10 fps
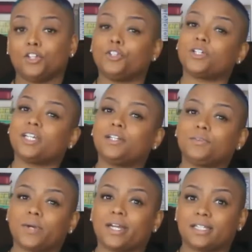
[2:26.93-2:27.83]
You're
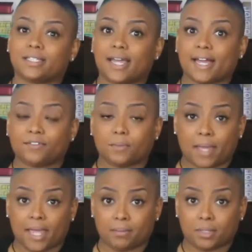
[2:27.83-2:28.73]
getting ready to have a
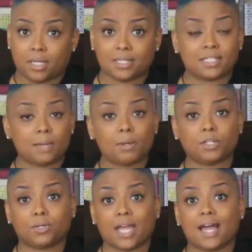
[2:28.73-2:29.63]
baby, and some
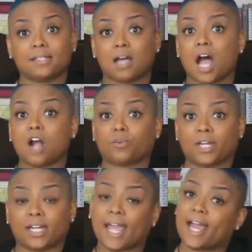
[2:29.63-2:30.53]
of you guys
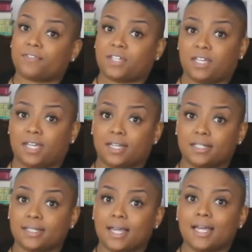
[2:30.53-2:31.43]
already have
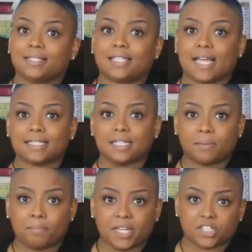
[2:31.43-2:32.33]
kids. That's
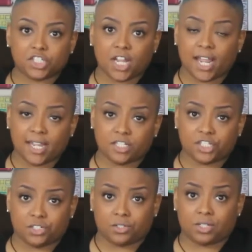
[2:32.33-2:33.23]
a big change
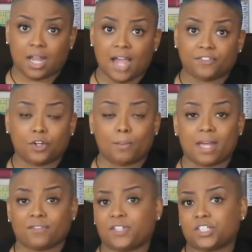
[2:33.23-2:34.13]
in your life, no
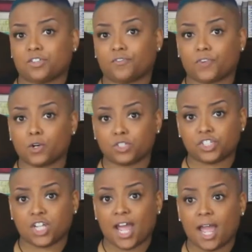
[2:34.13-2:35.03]
matter if it's your
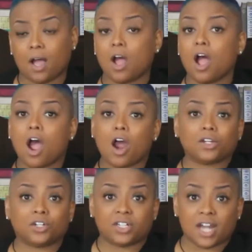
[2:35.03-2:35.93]
first child or
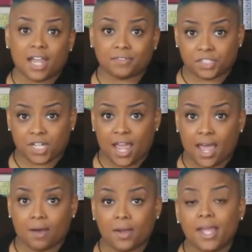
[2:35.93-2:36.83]
your ninth
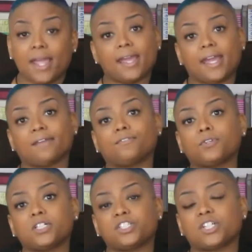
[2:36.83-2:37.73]
child.
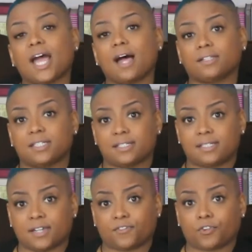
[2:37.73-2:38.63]
Every child is
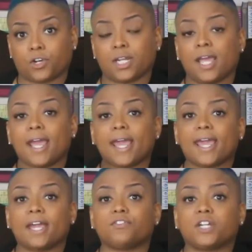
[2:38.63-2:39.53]
different
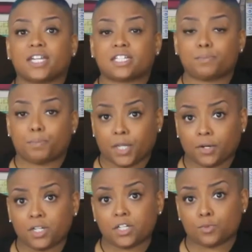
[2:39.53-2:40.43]
every
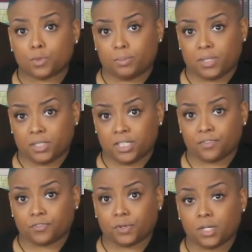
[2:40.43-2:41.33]
experience will be
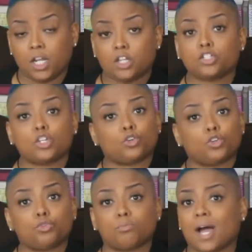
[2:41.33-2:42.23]
different. So
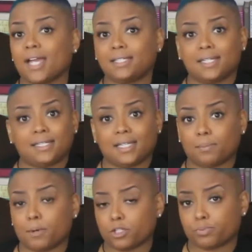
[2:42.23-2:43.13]
you might didn't
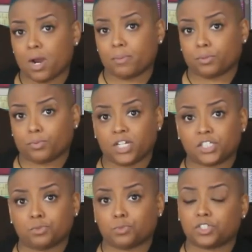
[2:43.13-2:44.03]
get postpartum
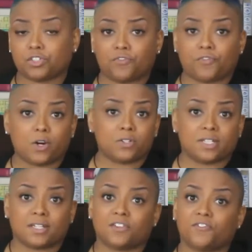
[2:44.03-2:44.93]
depression with your first
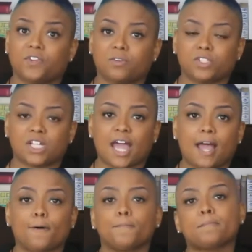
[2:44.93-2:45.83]
or your fifth
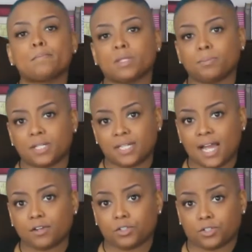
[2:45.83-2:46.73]
child, but
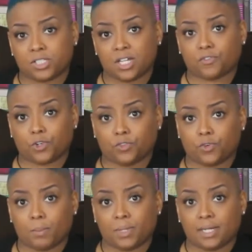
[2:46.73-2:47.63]
now you're suffering
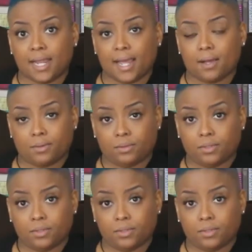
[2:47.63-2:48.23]
from it now.